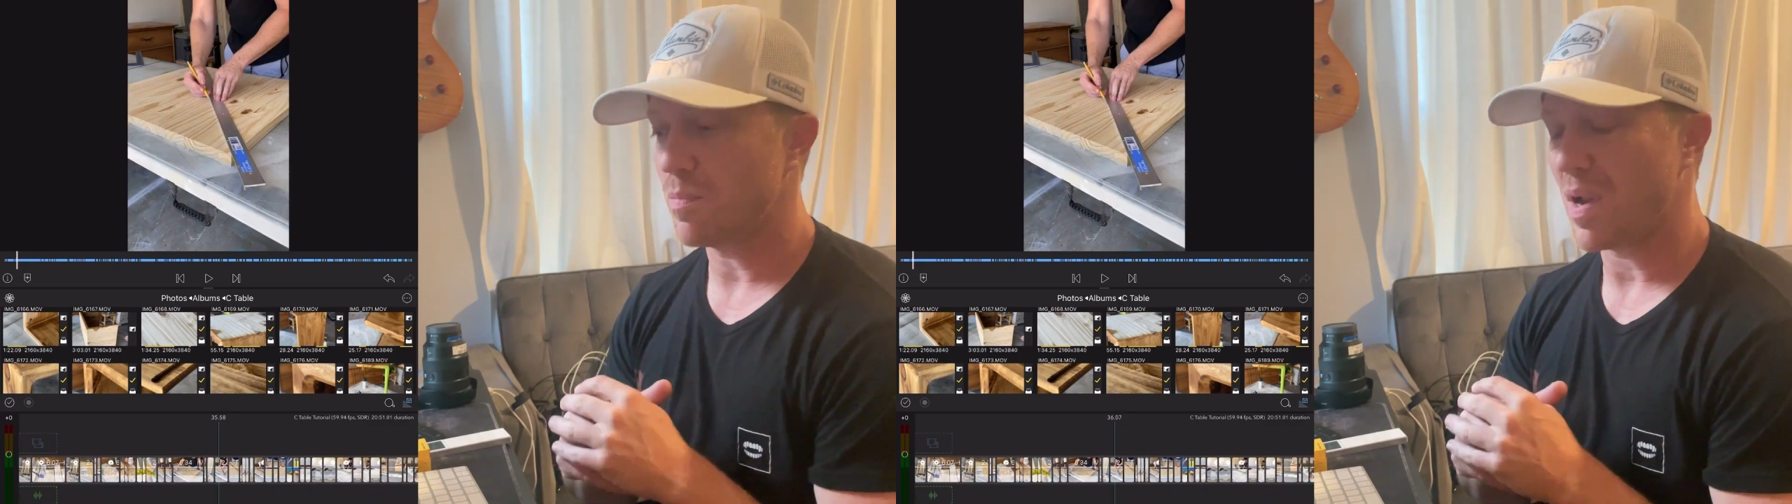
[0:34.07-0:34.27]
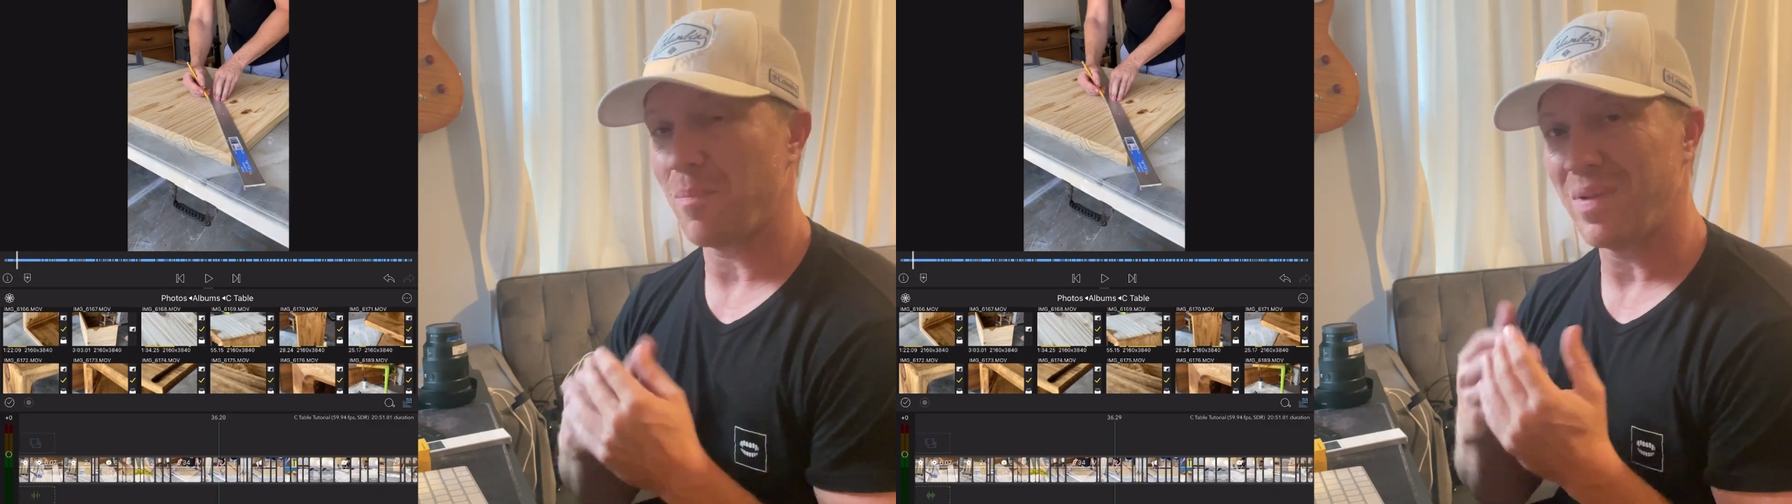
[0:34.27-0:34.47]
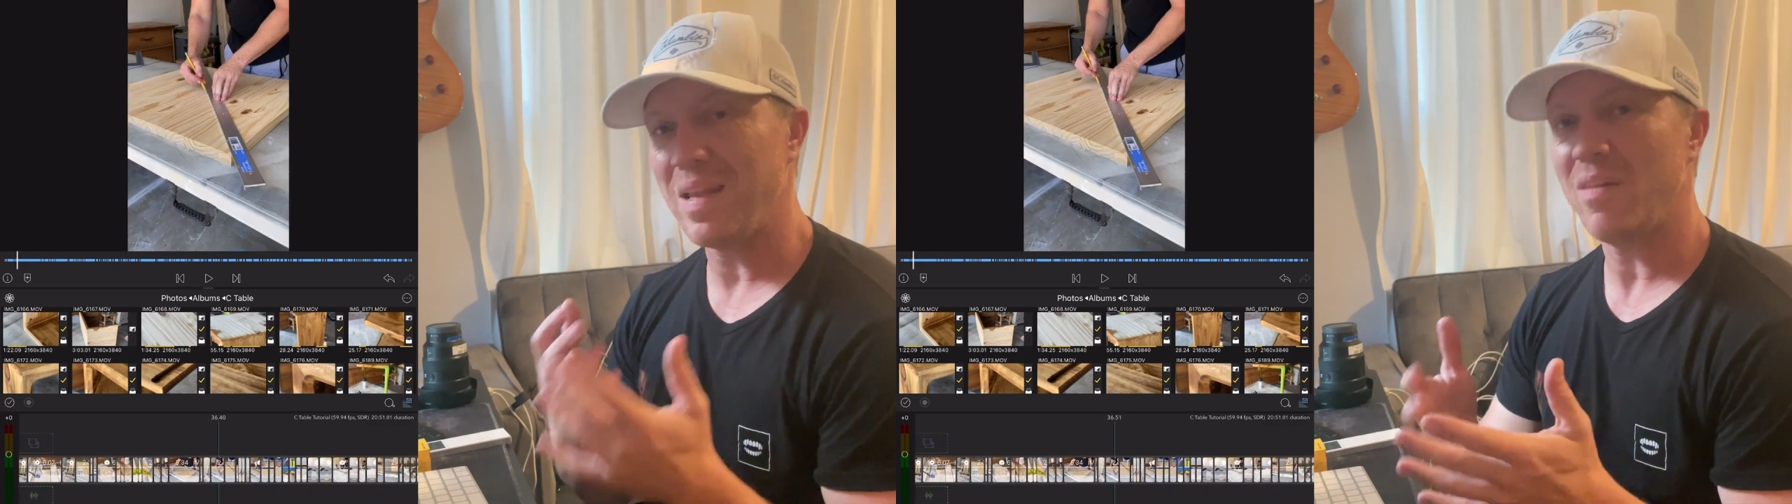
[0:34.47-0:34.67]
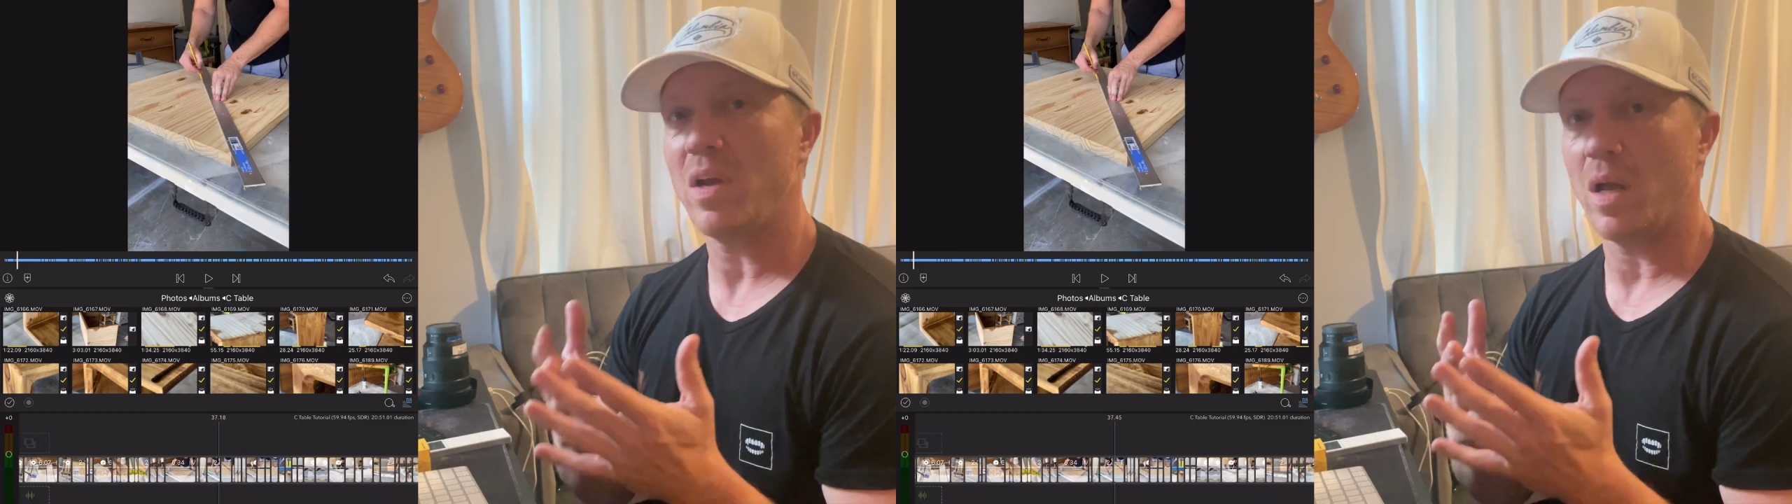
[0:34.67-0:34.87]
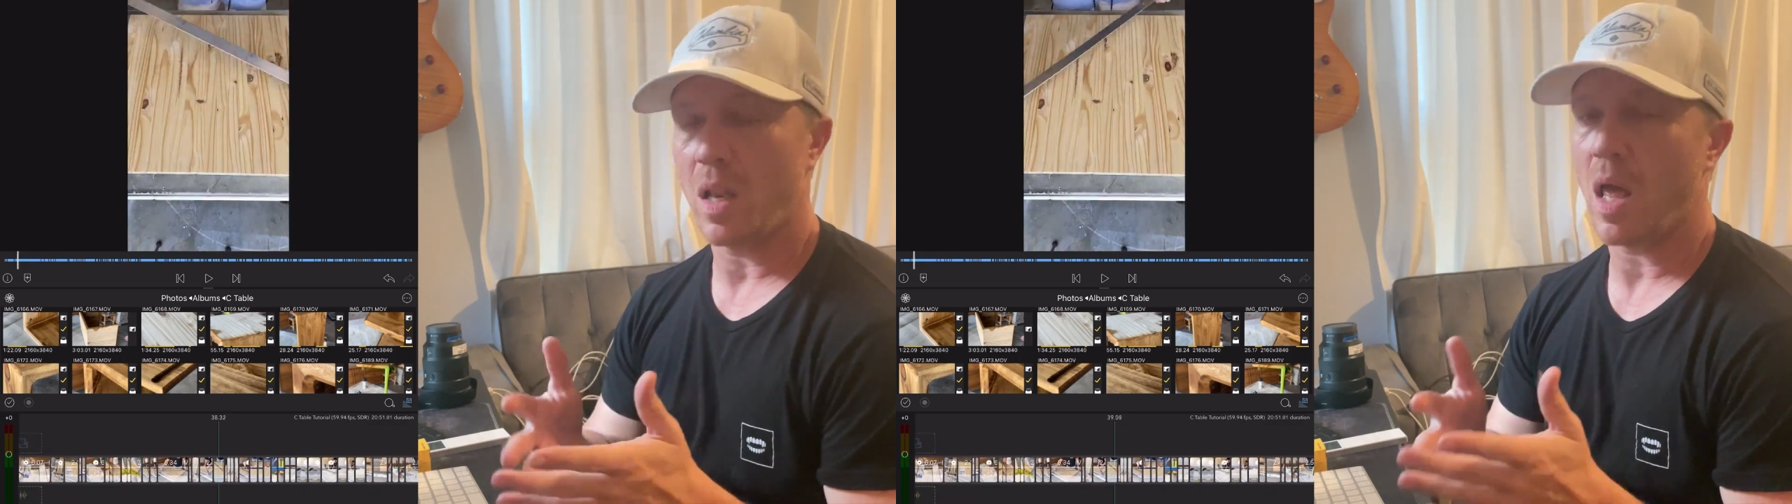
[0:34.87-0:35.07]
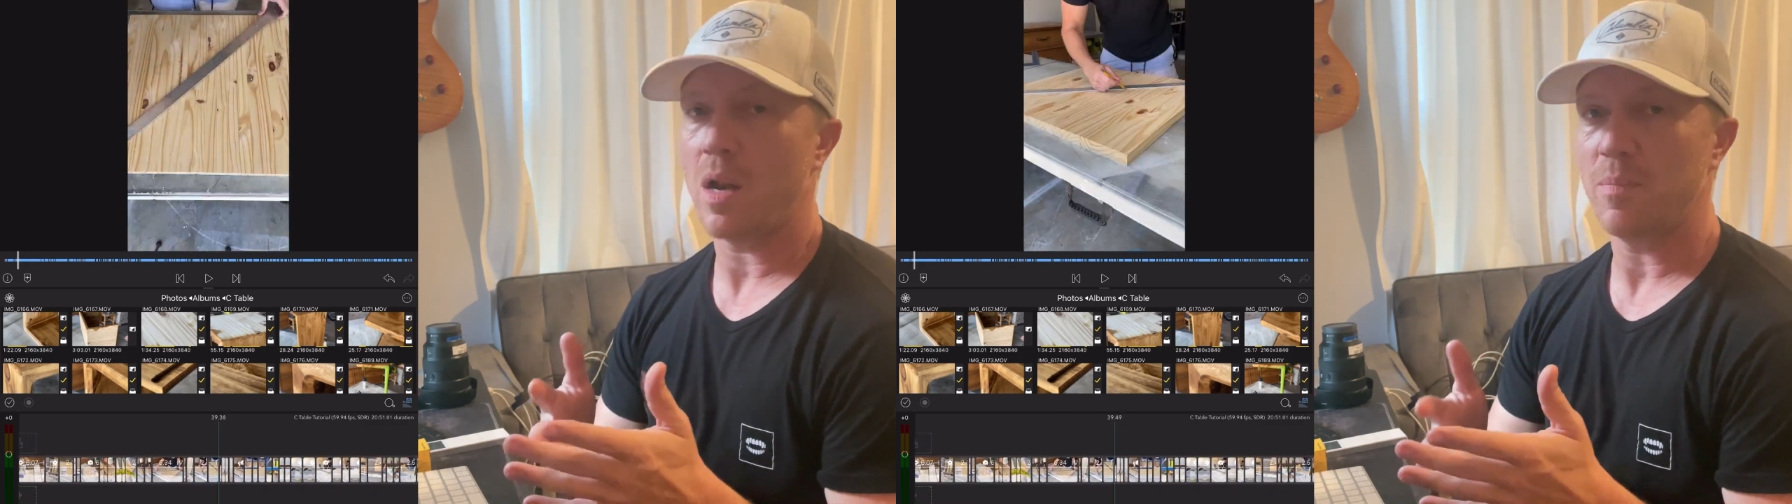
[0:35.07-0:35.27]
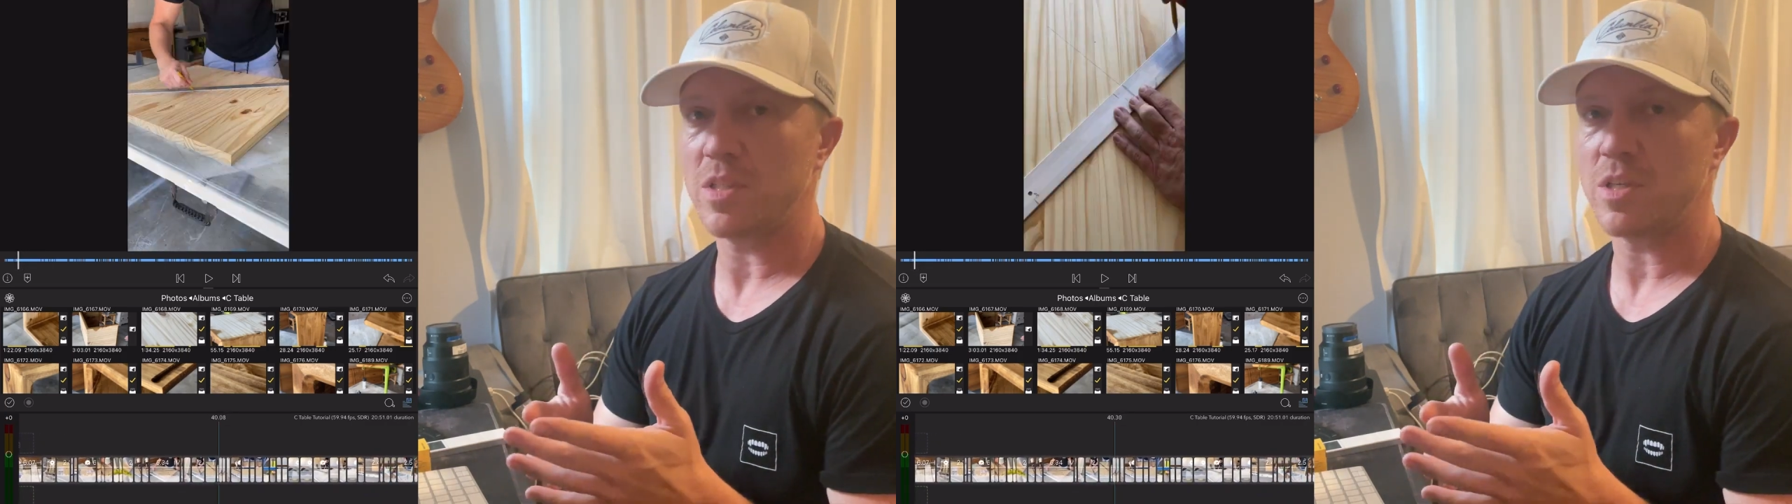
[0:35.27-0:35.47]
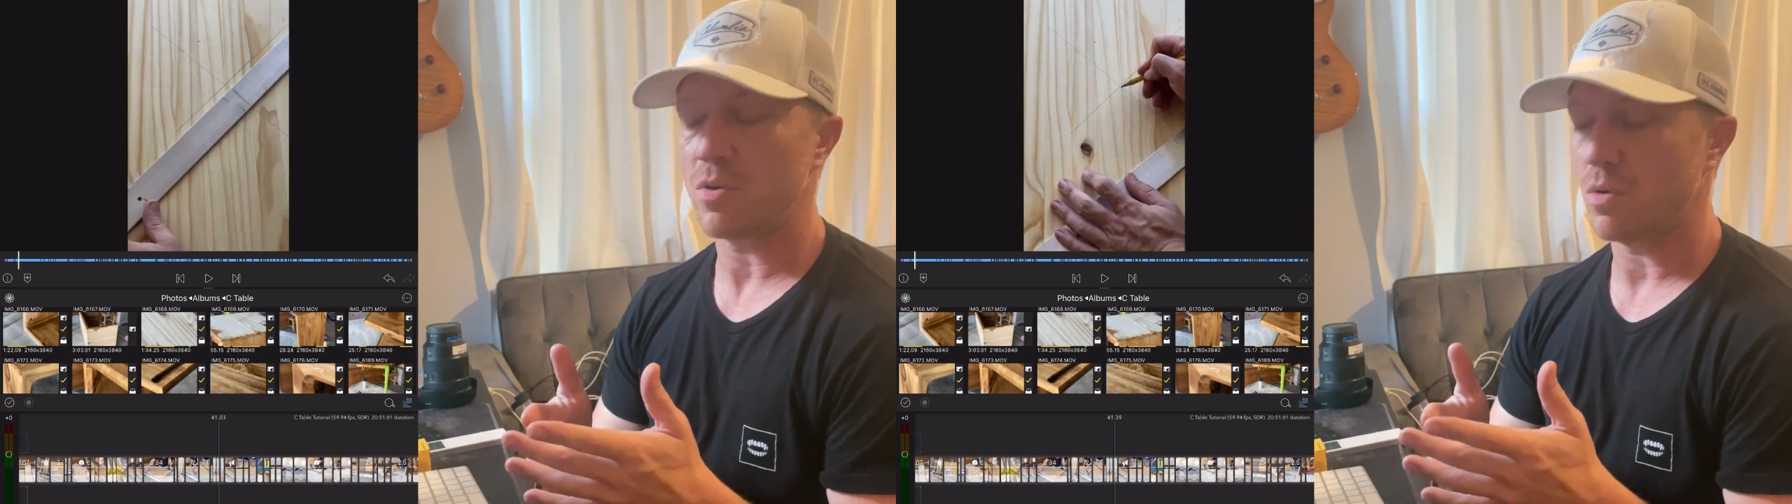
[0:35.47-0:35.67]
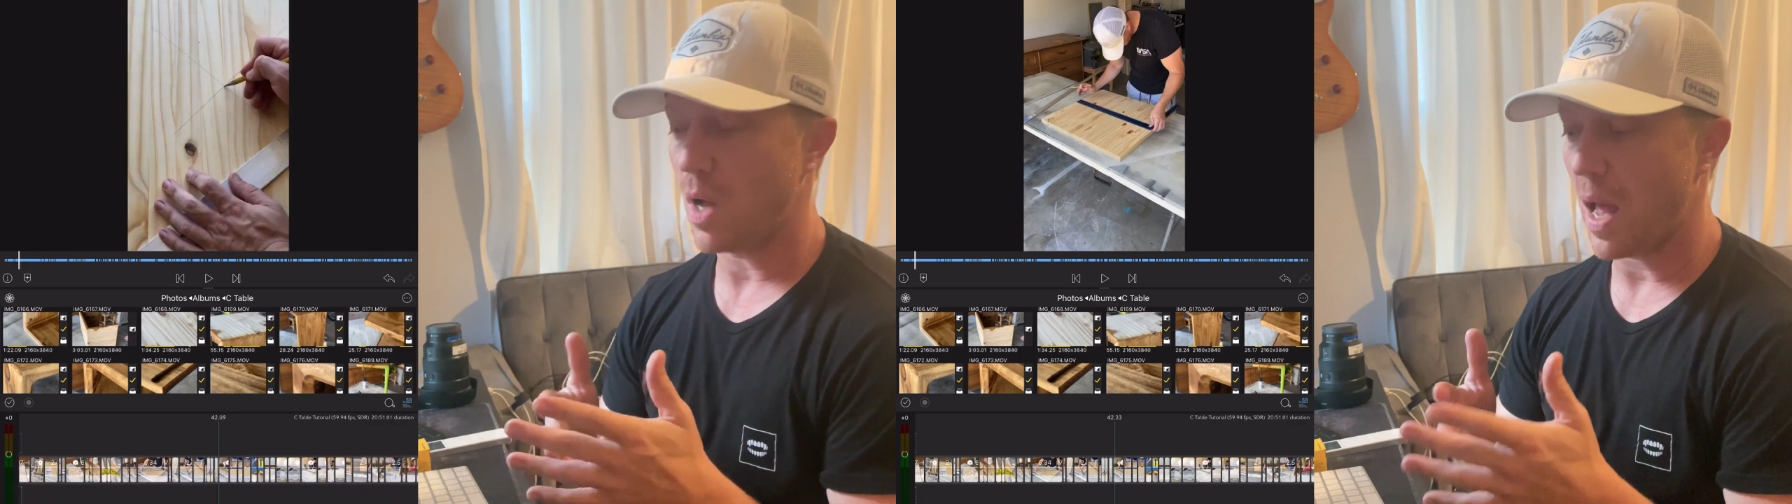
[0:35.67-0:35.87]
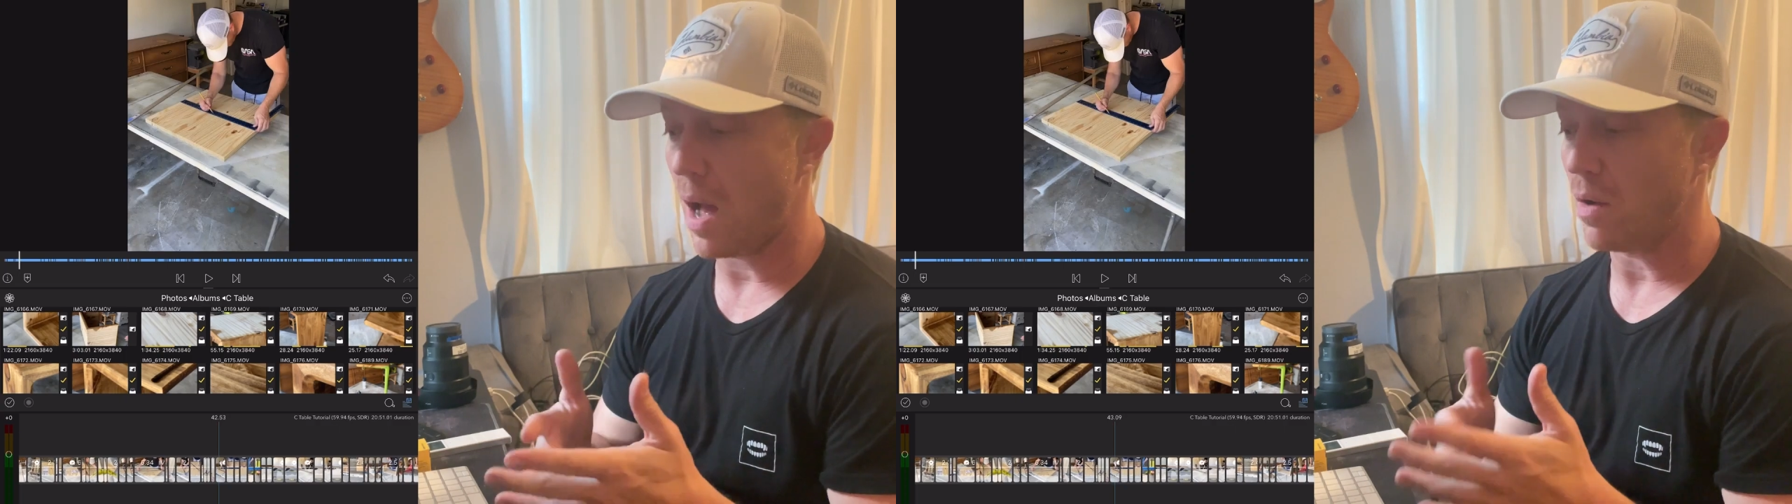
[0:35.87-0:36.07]
But I'm leaving a lot of material
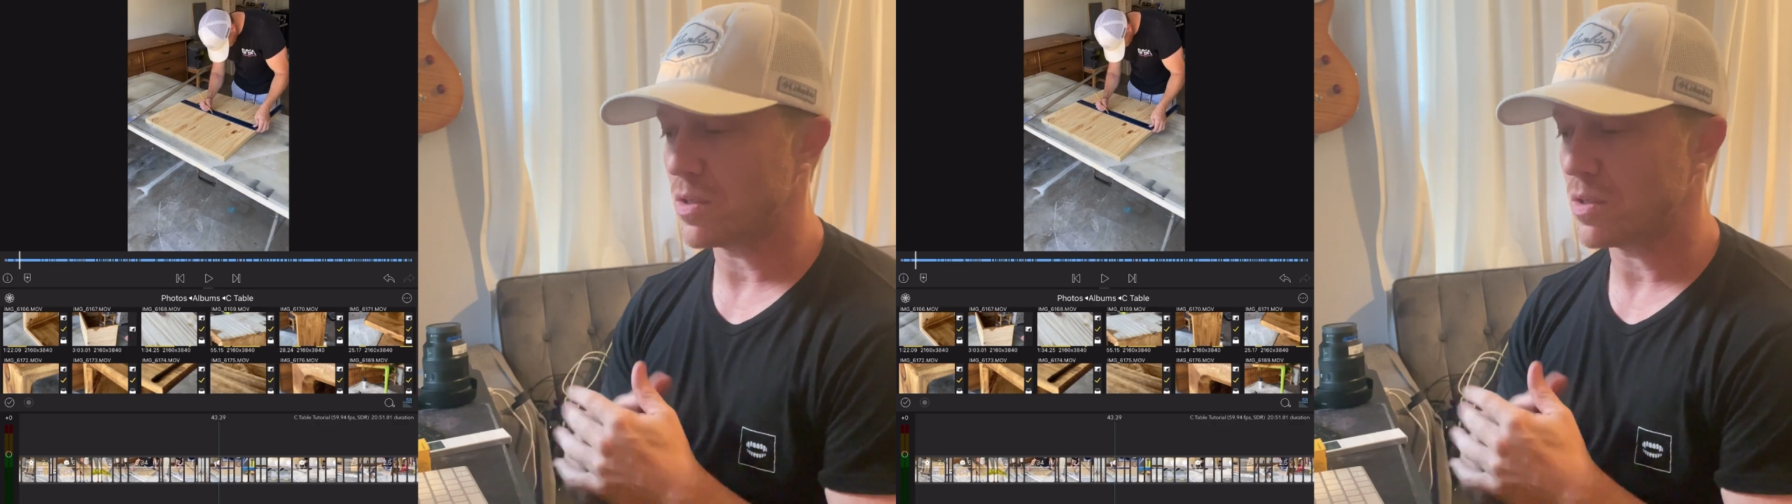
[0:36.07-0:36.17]
out.